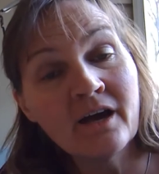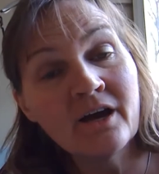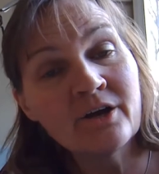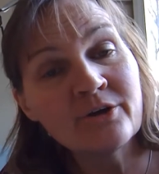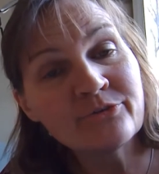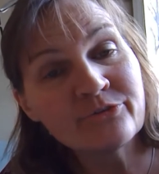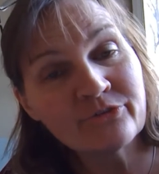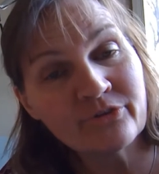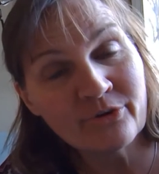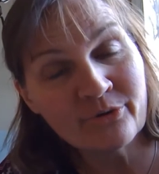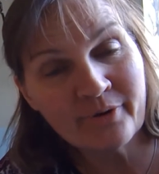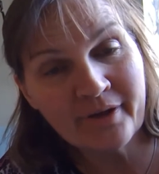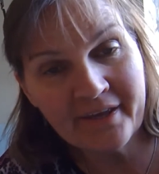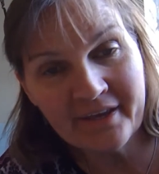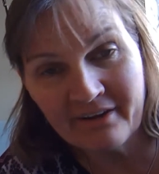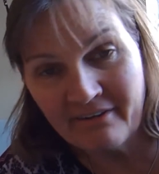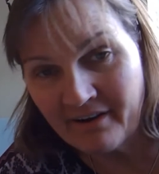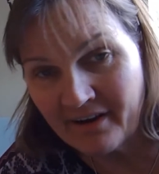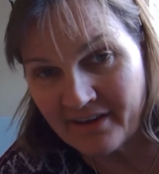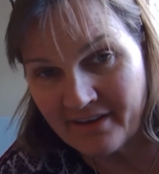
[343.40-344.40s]
So
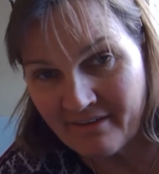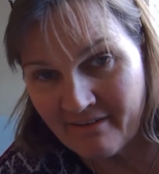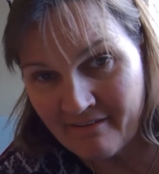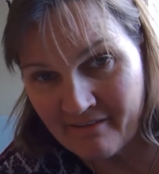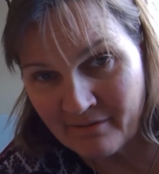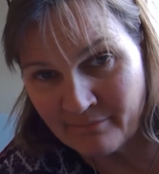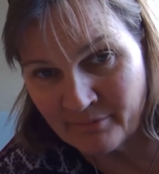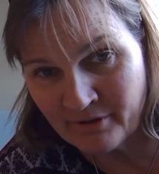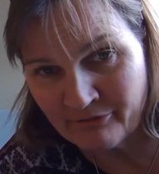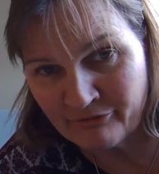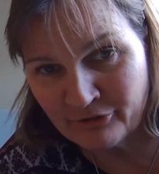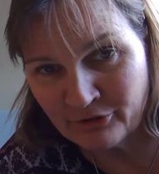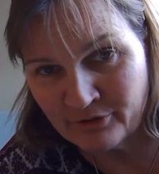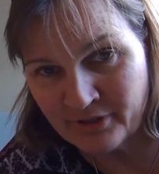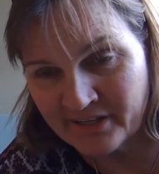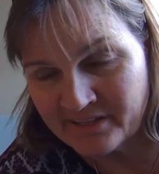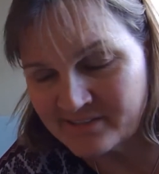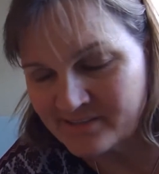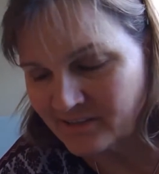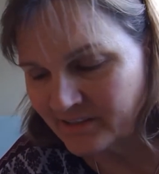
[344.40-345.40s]
here I am a few
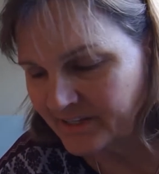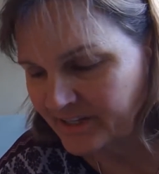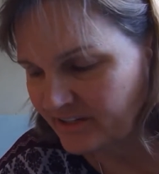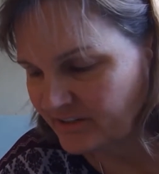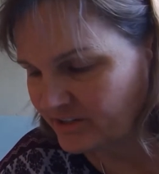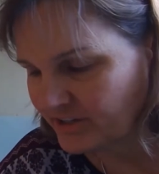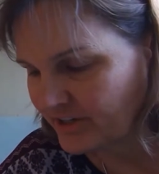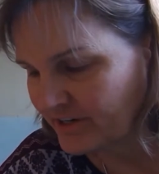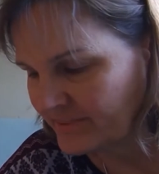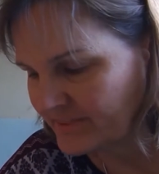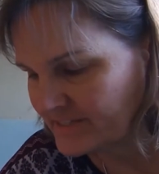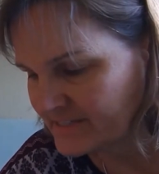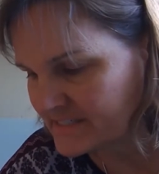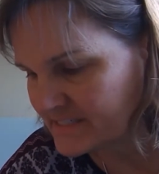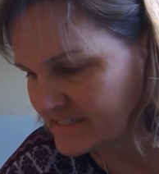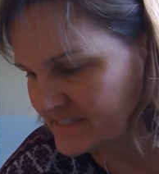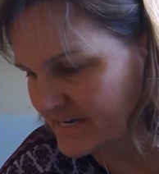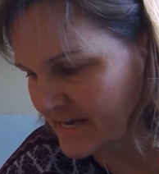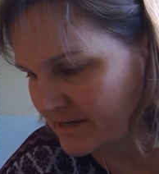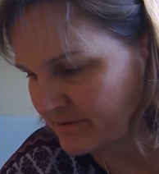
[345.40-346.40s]
days later. This
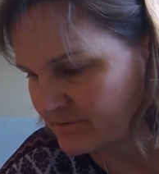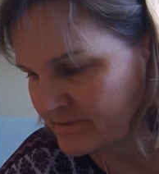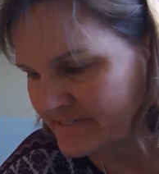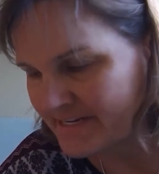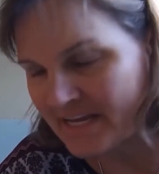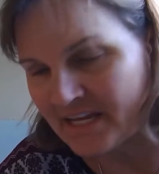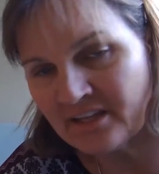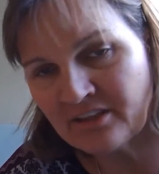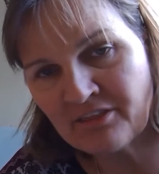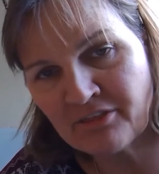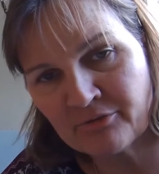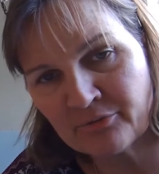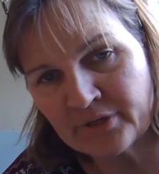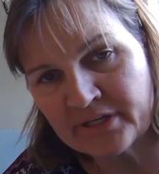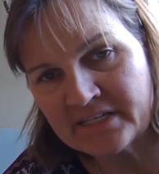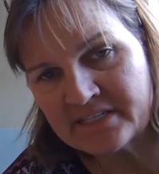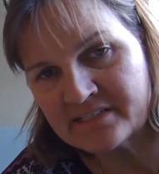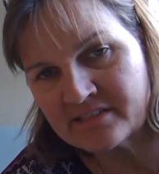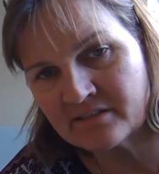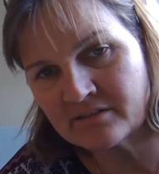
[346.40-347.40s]
is now day
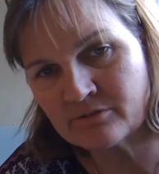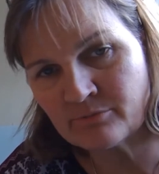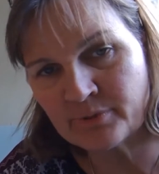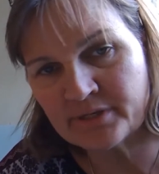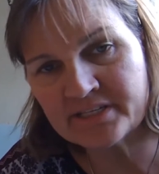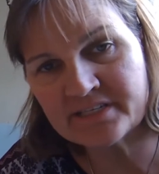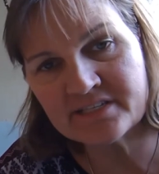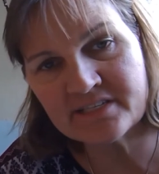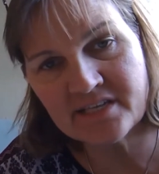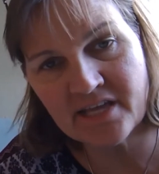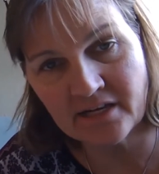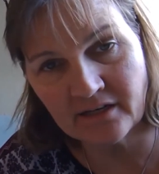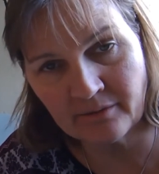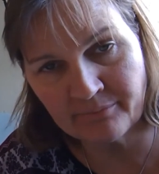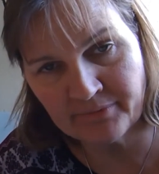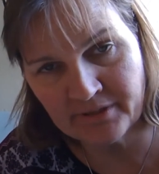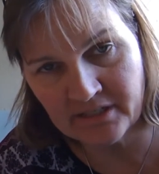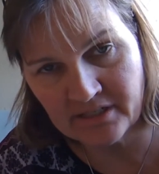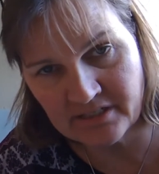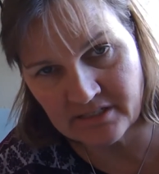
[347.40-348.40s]
3 since we set
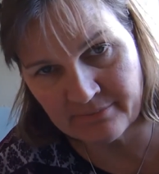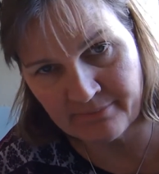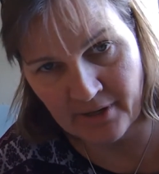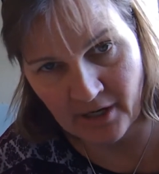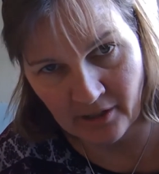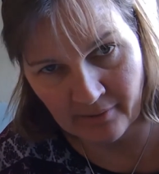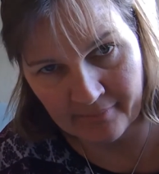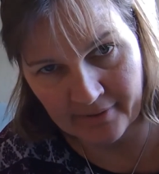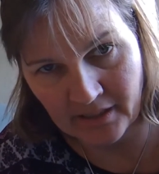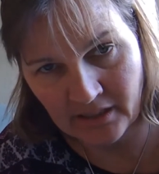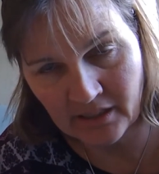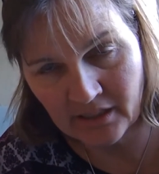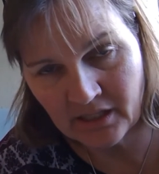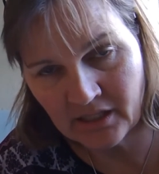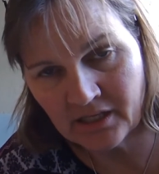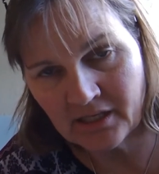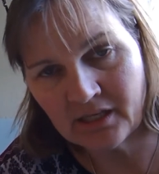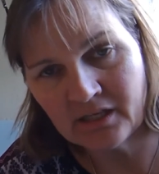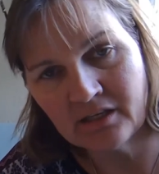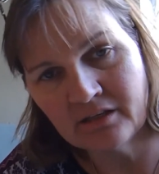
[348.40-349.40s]
up the experiment,
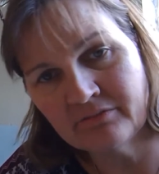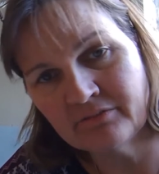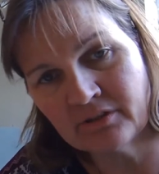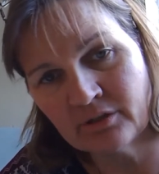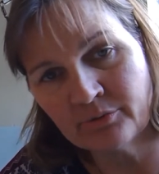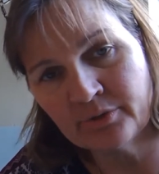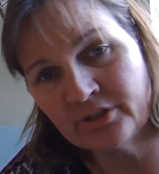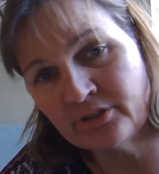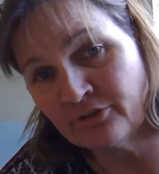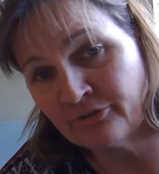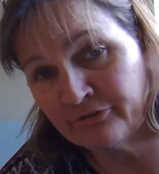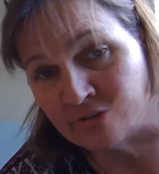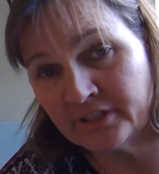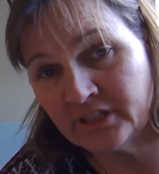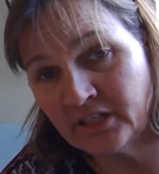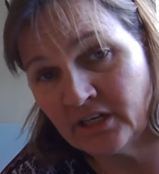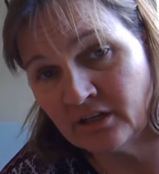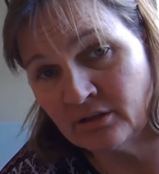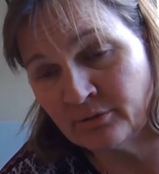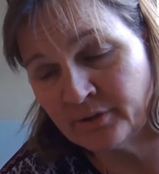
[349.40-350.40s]
even though in your
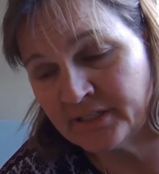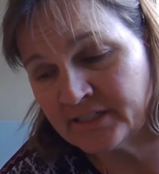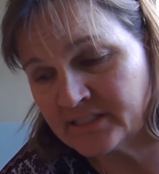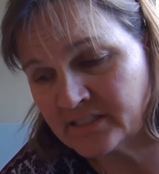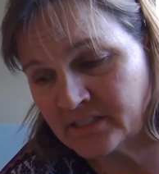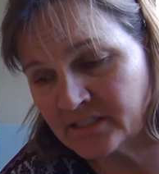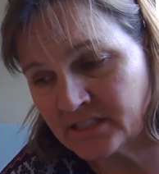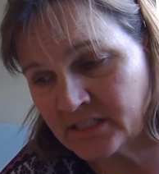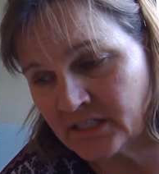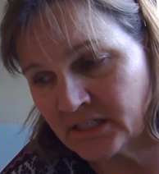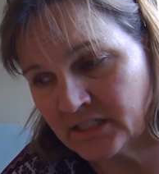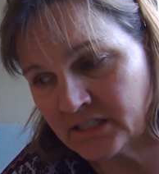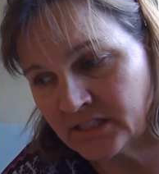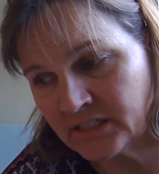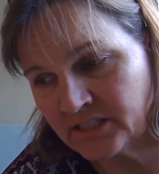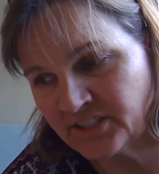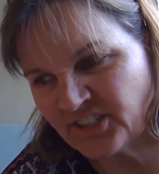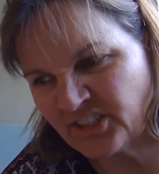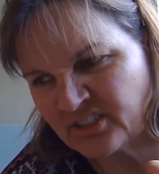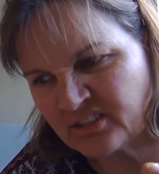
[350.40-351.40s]
video, it's
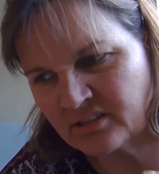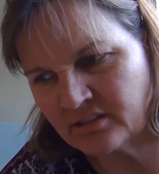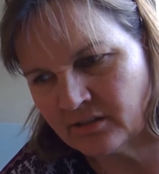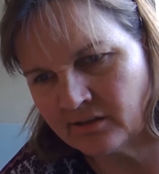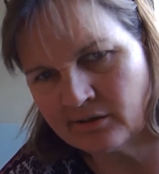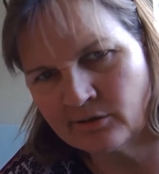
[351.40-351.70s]
just,